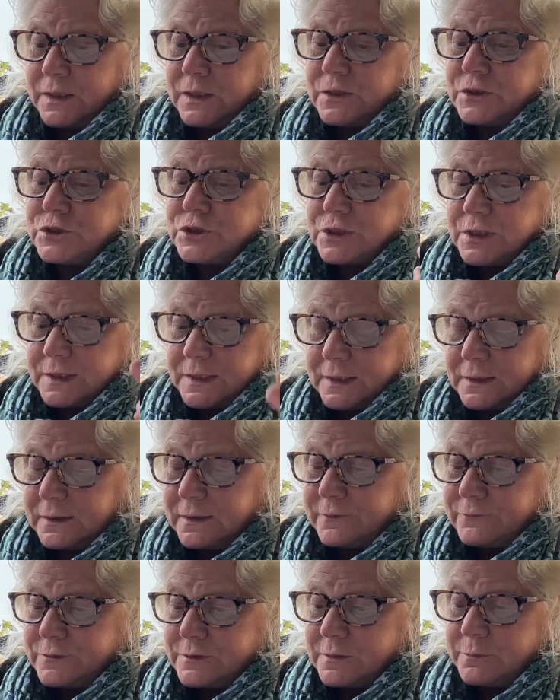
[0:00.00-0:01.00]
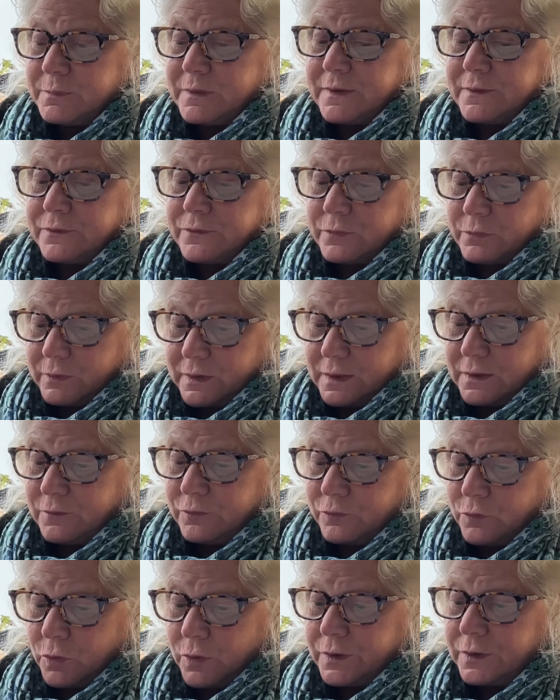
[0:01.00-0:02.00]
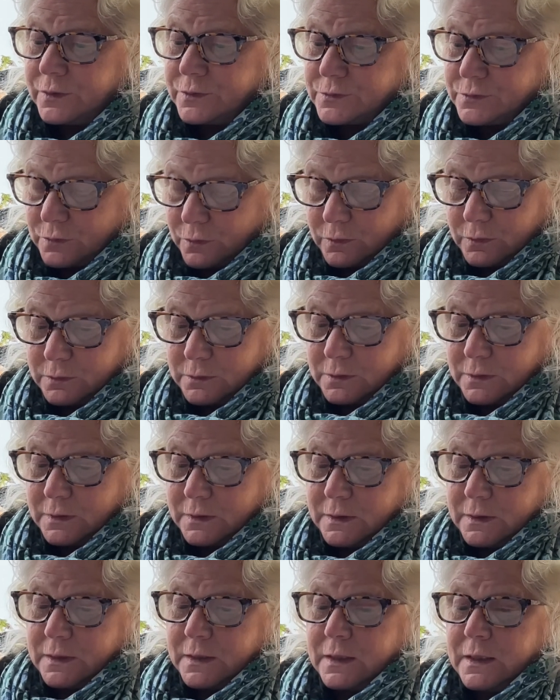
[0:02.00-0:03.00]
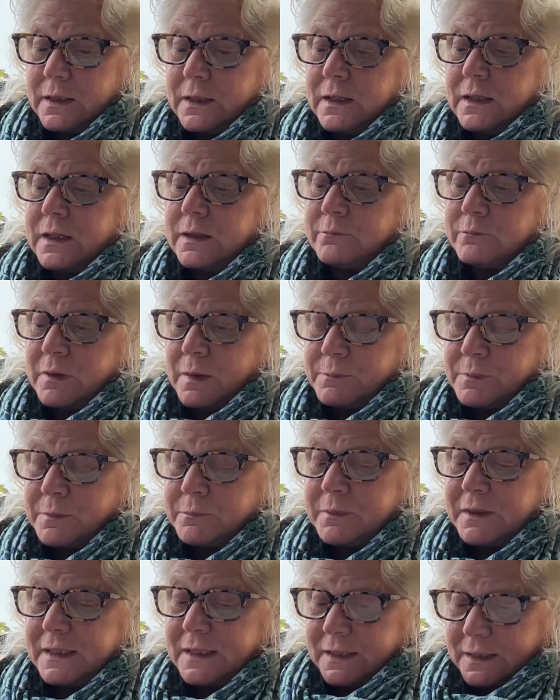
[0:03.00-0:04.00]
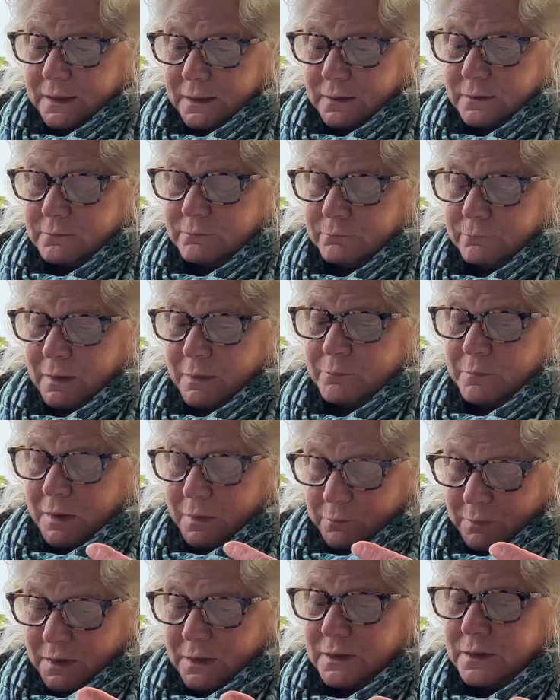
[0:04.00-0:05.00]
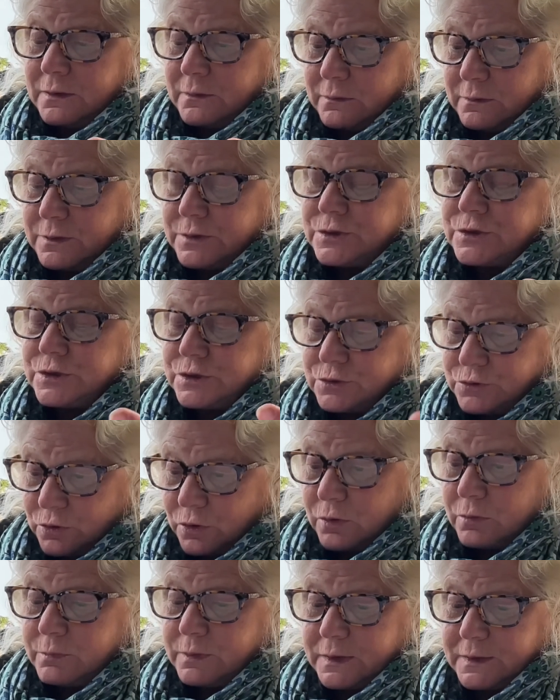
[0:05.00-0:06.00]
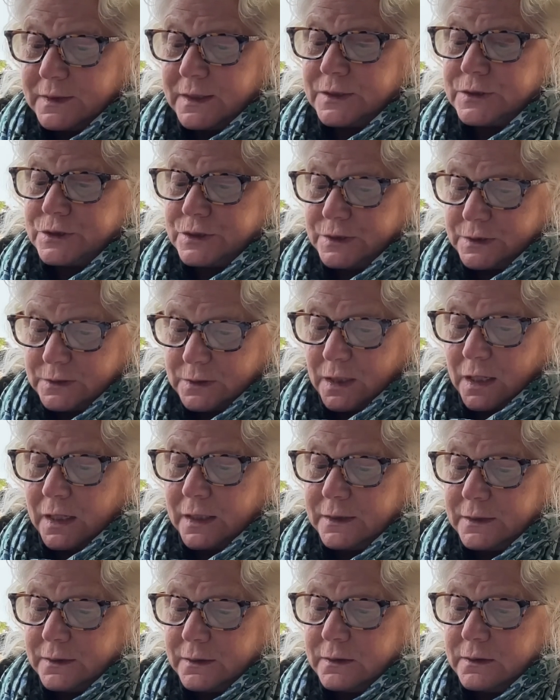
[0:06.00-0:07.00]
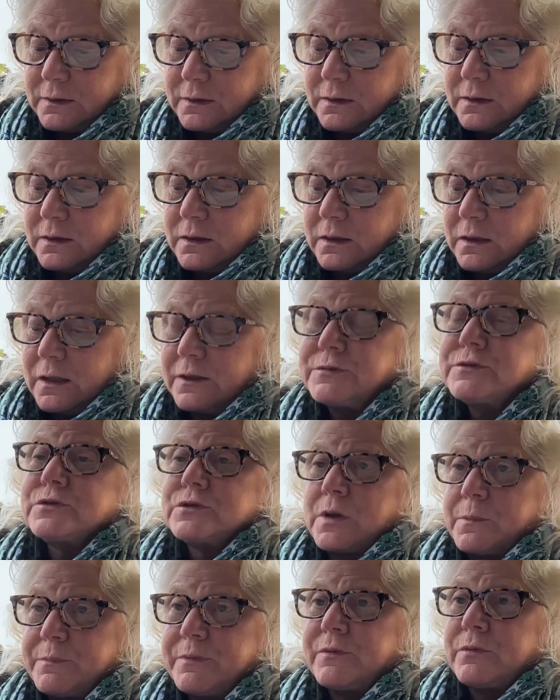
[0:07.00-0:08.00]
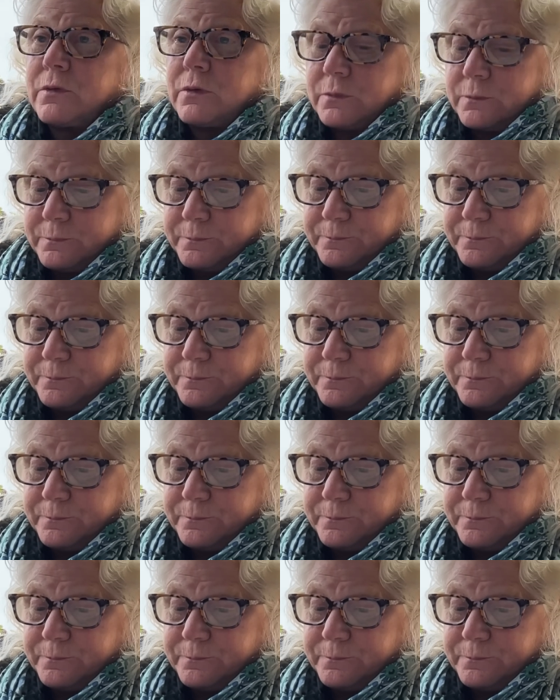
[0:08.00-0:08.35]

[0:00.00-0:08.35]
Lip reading: Ginny lived to be 3 to 4 years old. And Mama Maria, my mama, she told me that she died of strep throat.